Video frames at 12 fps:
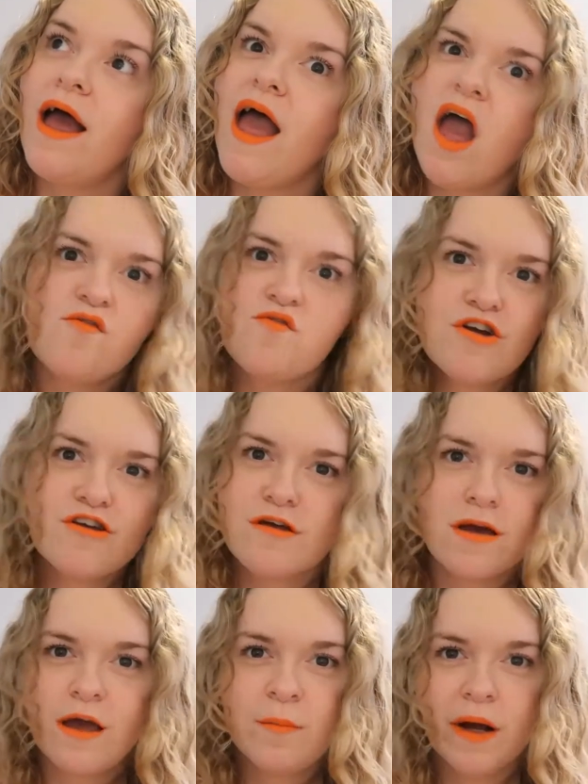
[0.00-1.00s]

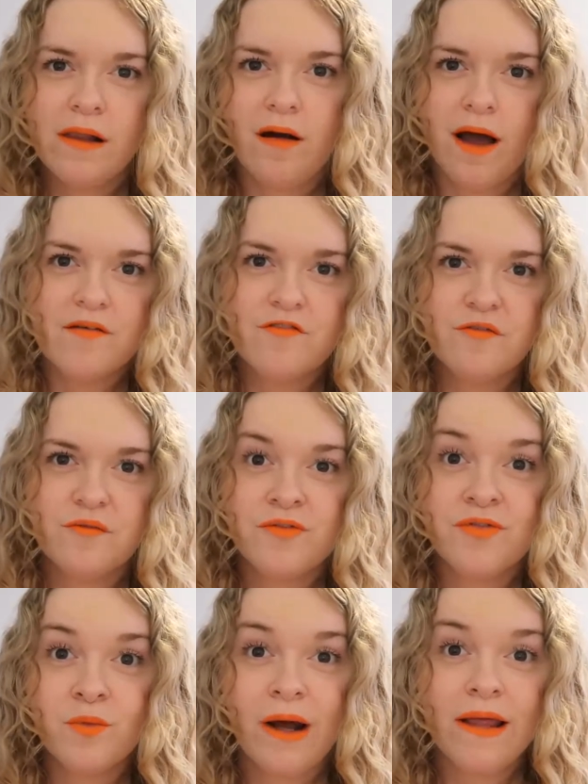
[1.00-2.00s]
everything in my life.
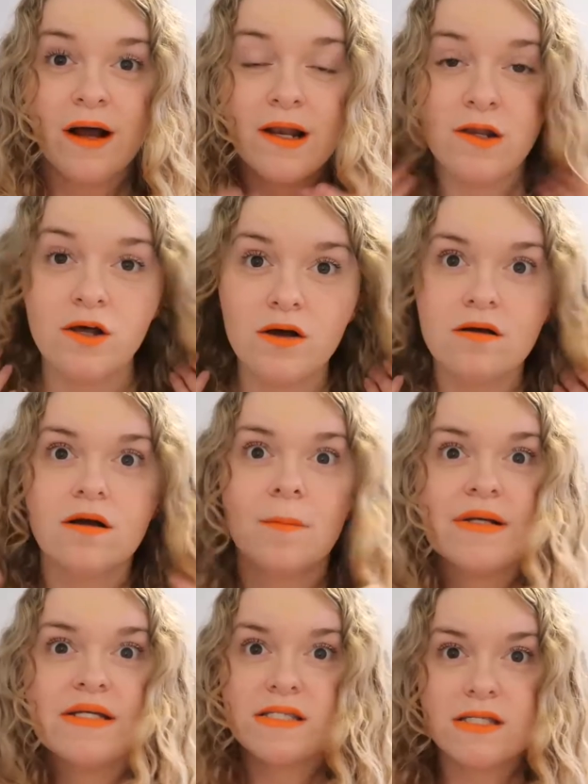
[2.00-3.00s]
The way that I look,
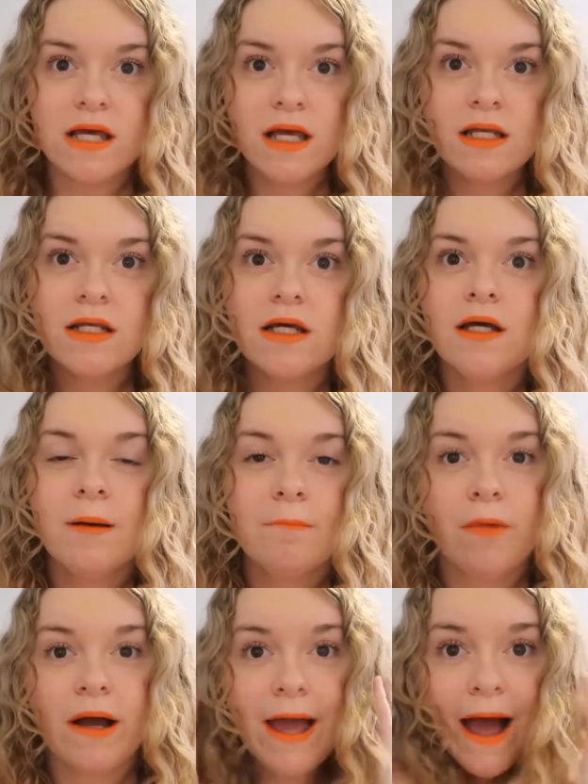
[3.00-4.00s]
my skin,
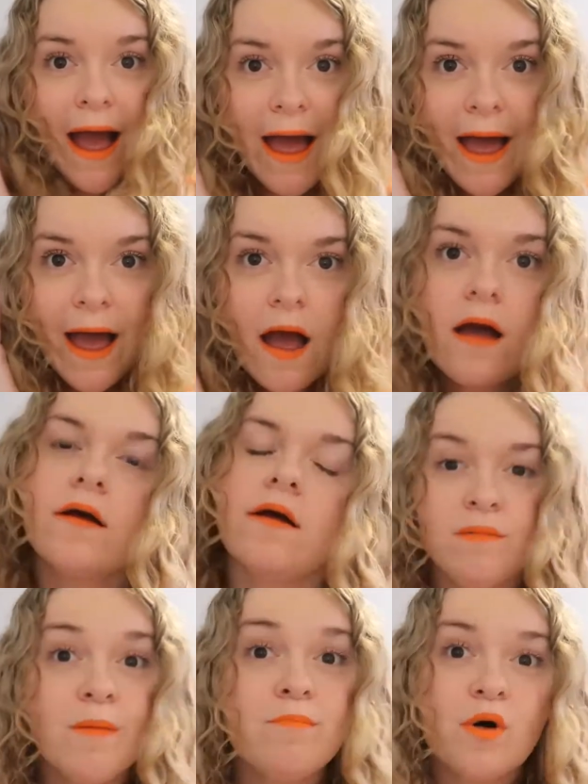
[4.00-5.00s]
my hair,
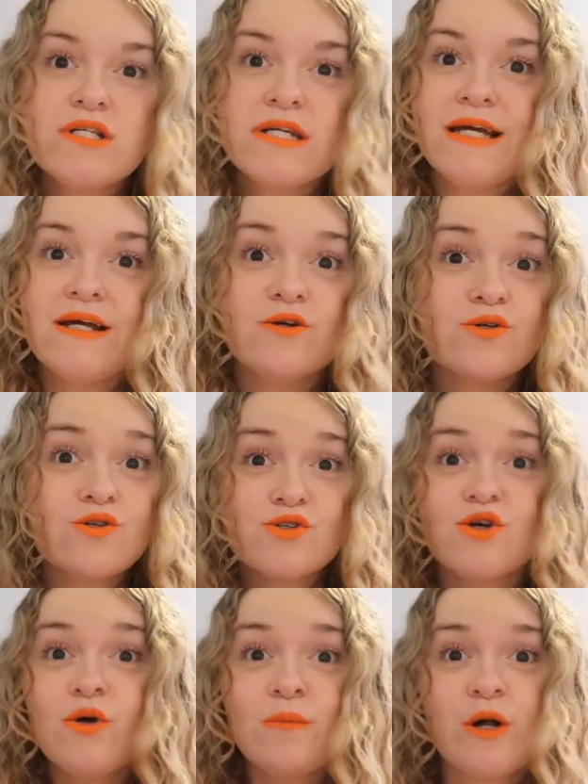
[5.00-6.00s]
my body looks
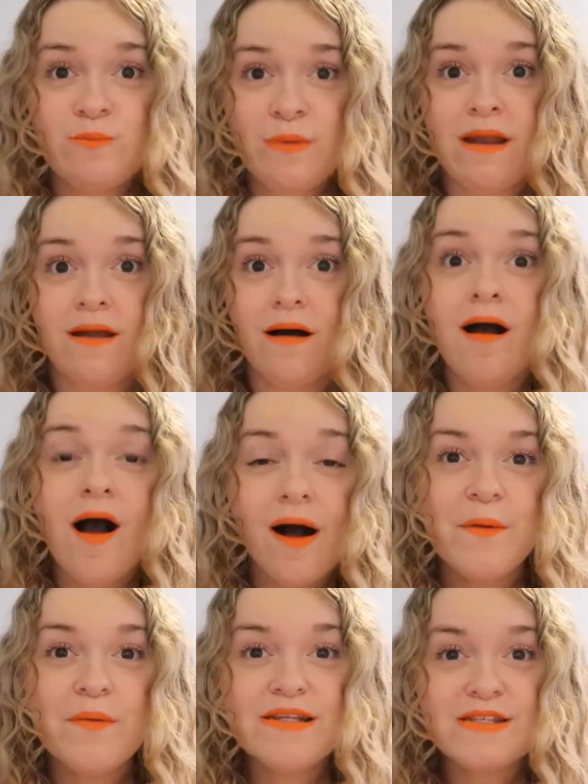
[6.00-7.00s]
so much better.
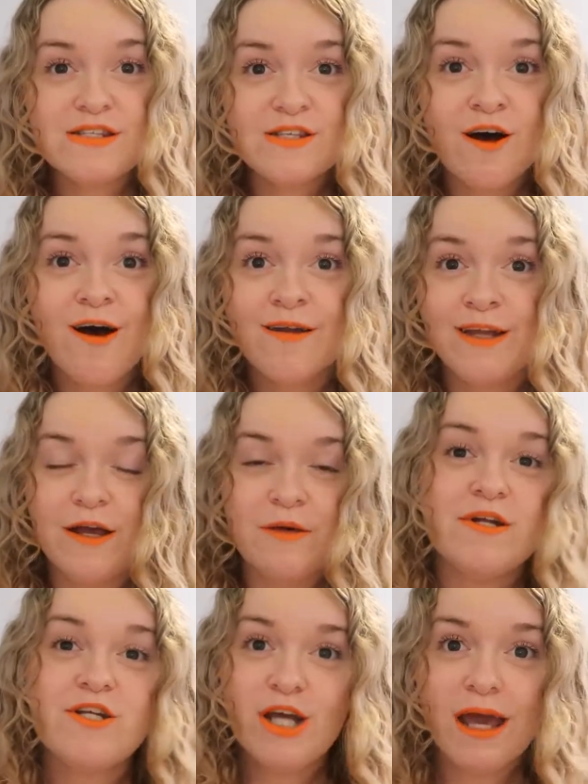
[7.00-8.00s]
I will insert an
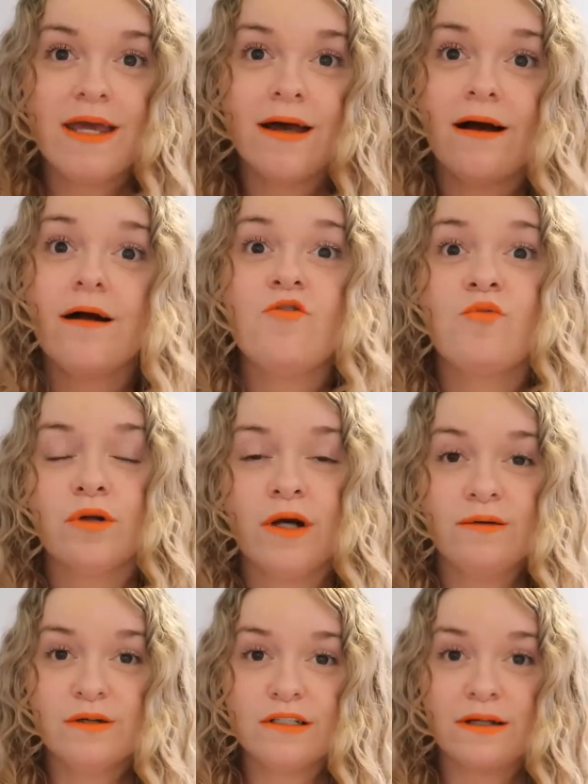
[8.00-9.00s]
image here of what I
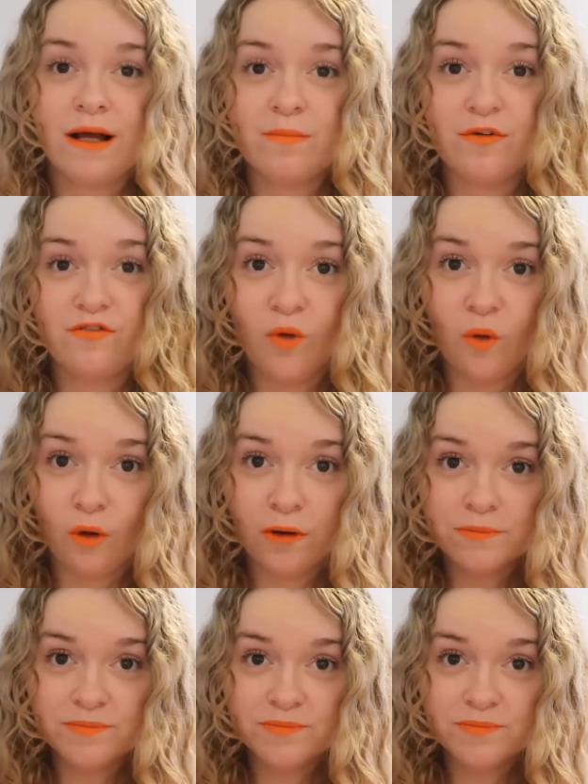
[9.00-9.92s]
looked like before